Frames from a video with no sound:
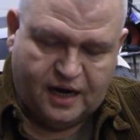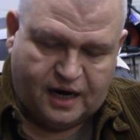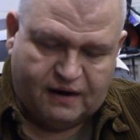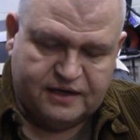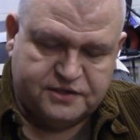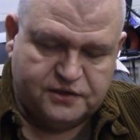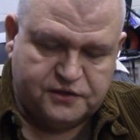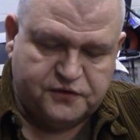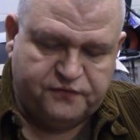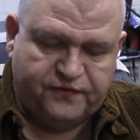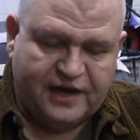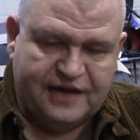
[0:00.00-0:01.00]
All right, so there's
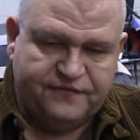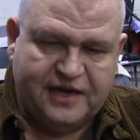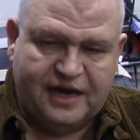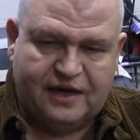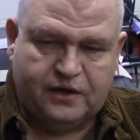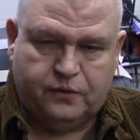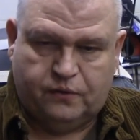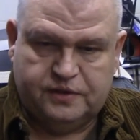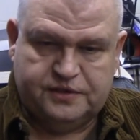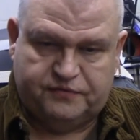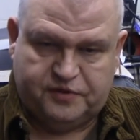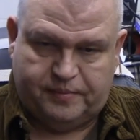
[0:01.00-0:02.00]
five
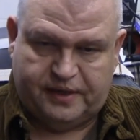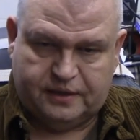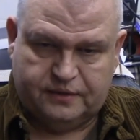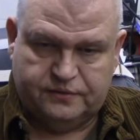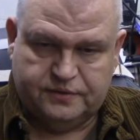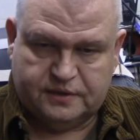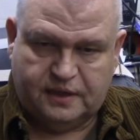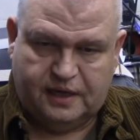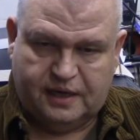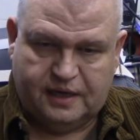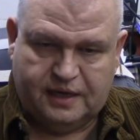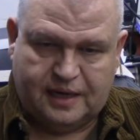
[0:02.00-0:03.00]
categories of tobaccos,
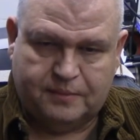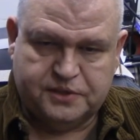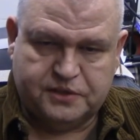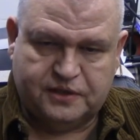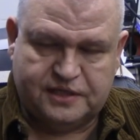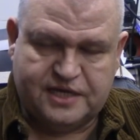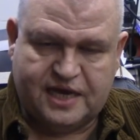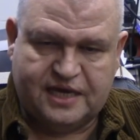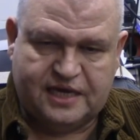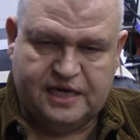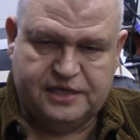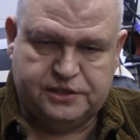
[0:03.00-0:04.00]
and I'm just going to
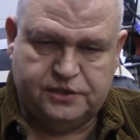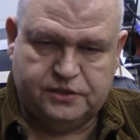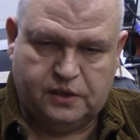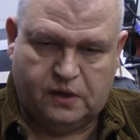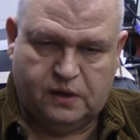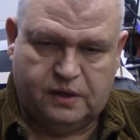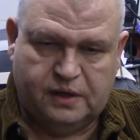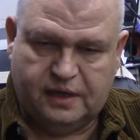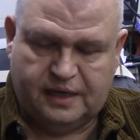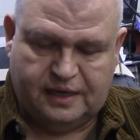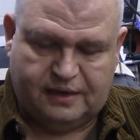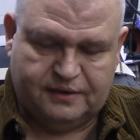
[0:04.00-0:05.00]
take each in turn,
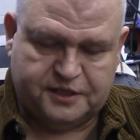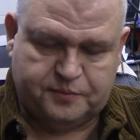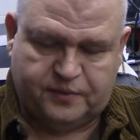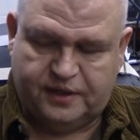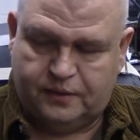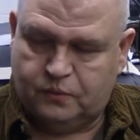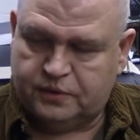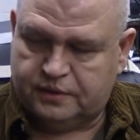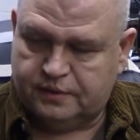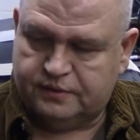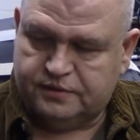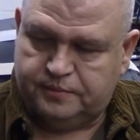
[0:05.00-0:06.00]
and I'll explain what
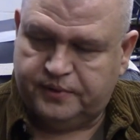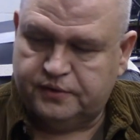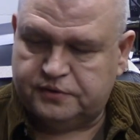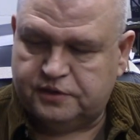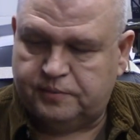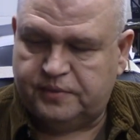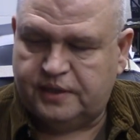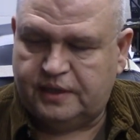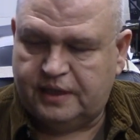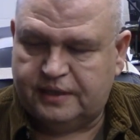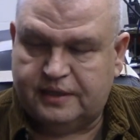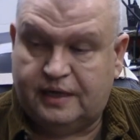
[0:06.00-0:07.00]
they're supposed to be,
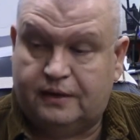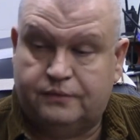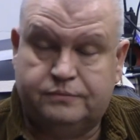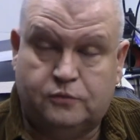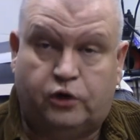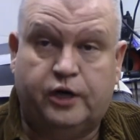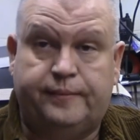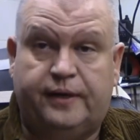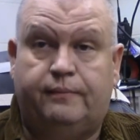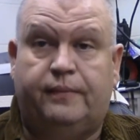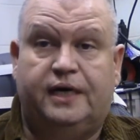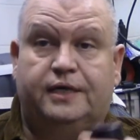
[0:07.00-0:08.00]
and then I'll talk
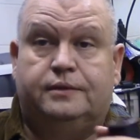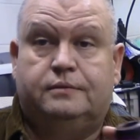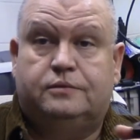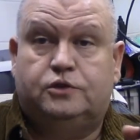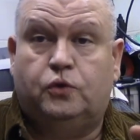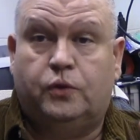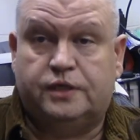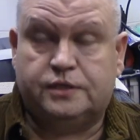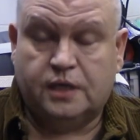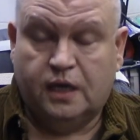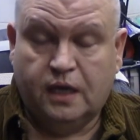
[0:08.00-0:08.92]
about my choice.